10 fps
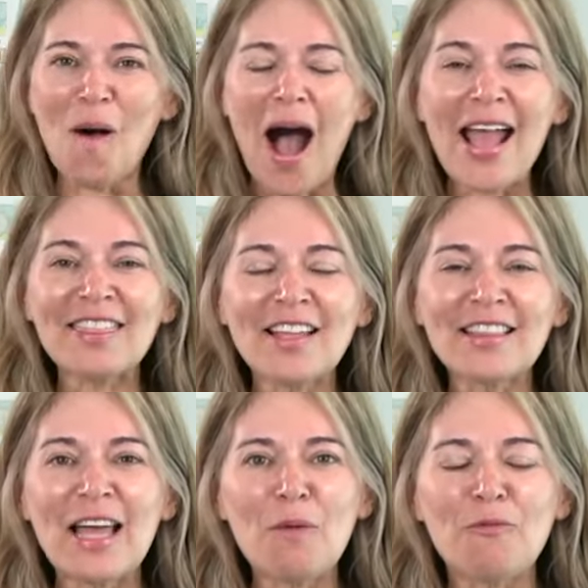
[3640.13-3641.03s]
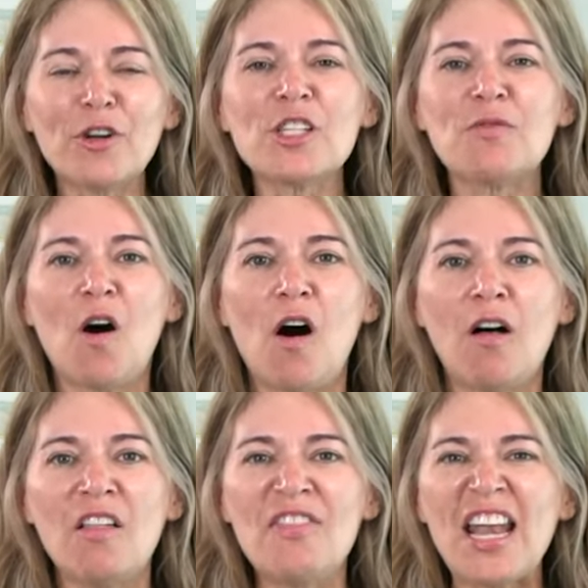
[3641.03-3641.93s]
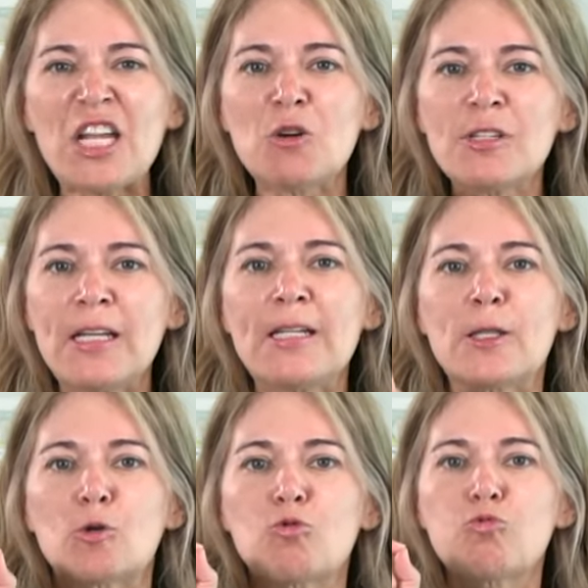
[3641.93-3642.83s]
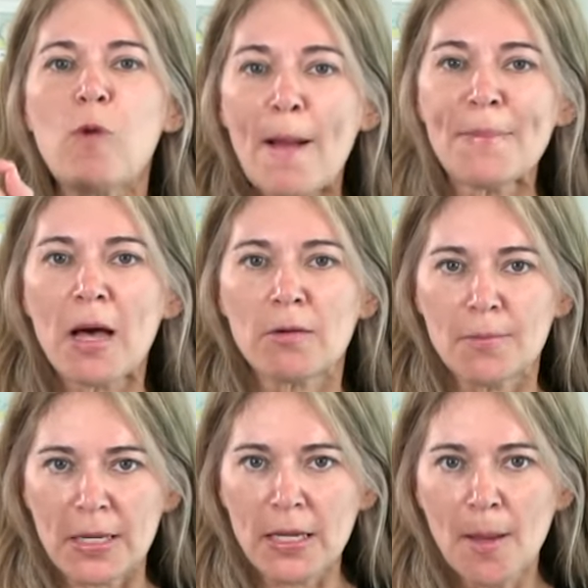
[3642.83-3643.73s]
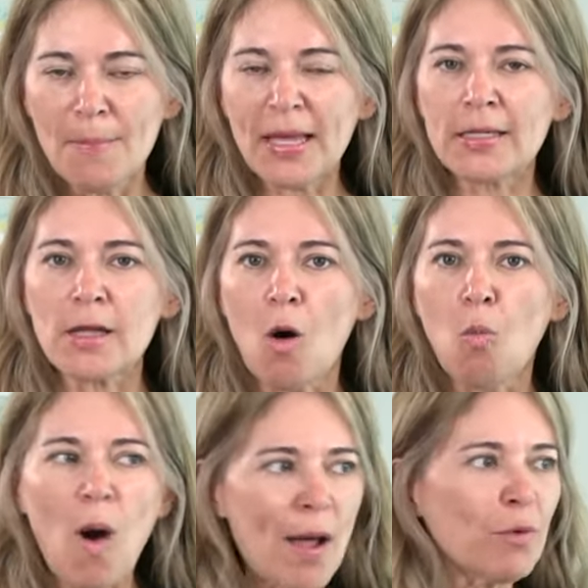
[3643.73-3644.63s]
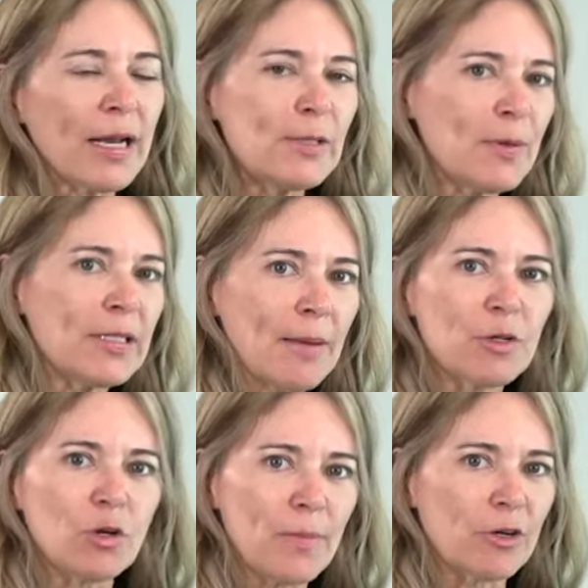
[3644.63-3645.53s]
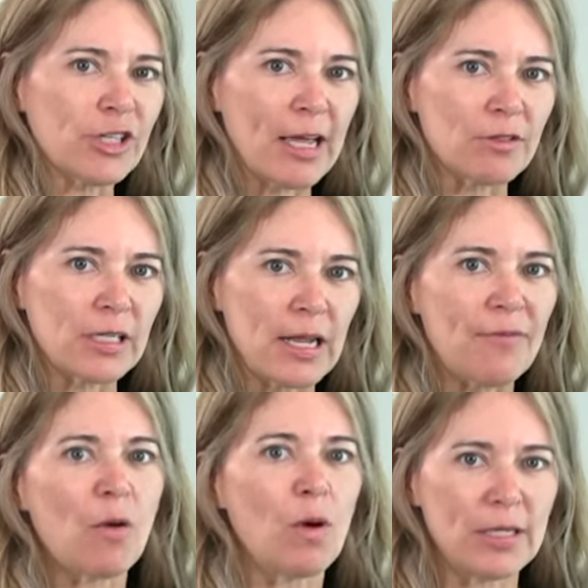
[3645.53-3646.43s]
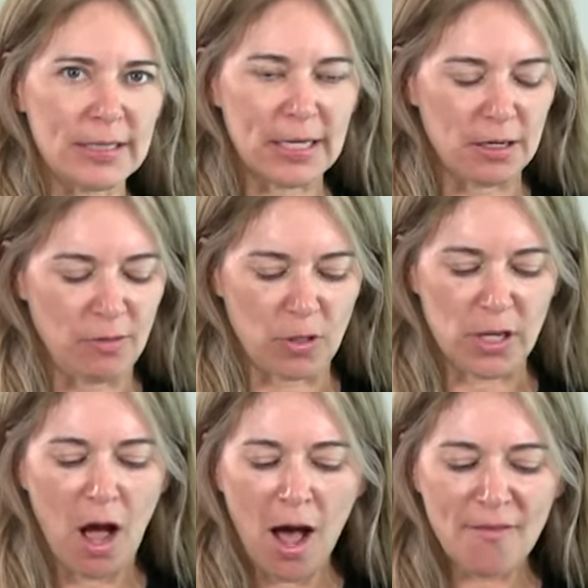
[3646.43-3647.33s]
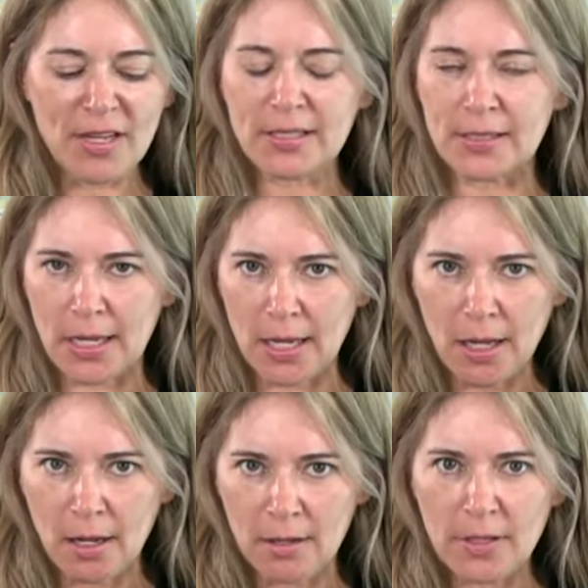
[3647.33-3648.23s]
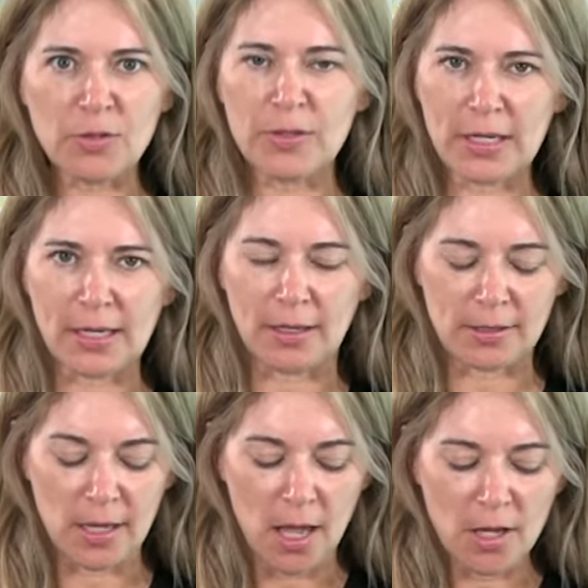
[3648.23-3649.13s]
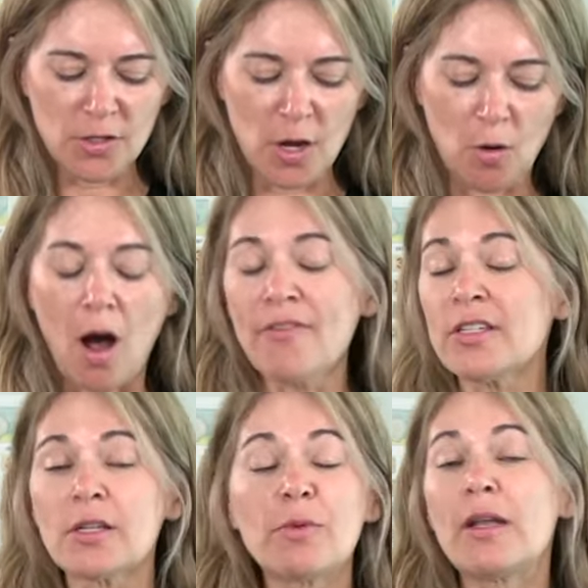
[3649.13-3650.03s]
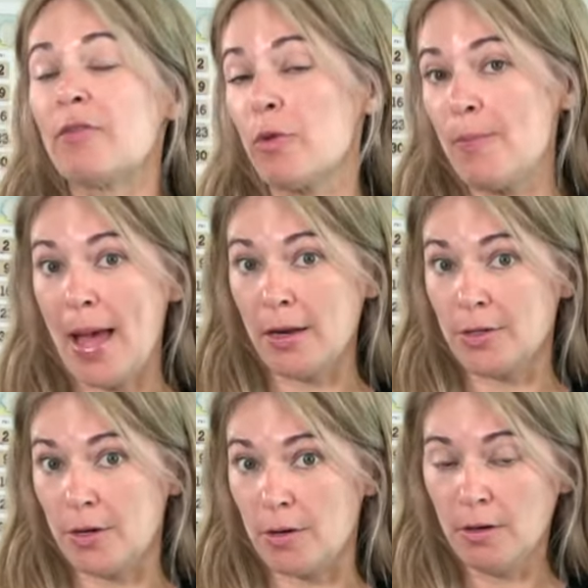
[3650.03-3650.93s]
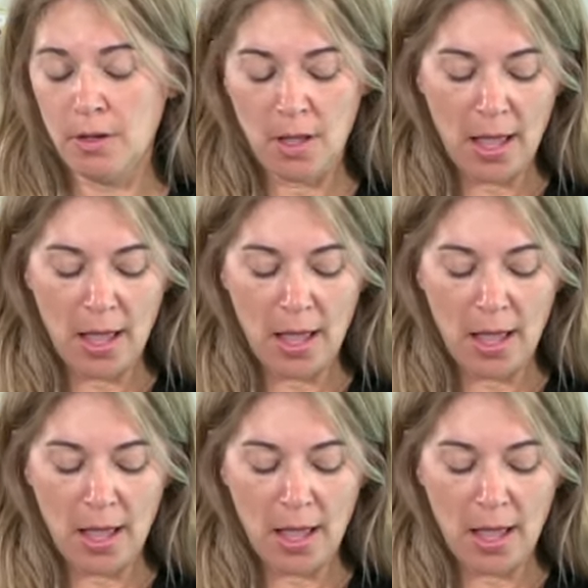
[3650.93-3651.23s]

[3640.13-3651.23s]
I thought that, first of all, that irritated the crap out of me because why would I spend time to go to marriage counseling if I wanted to get a divorce? Obviously, that's ridiculous. So, obviously, we never went back to her.